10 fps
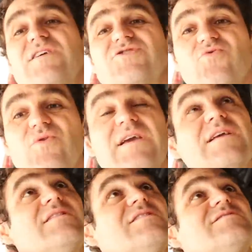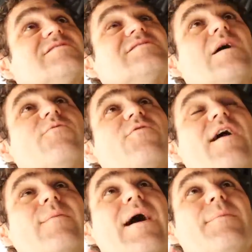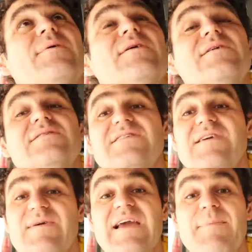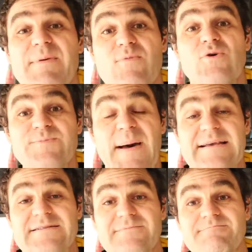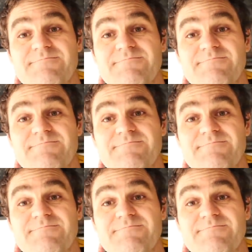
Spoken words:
rejoining this subframe up to give me a bit more space.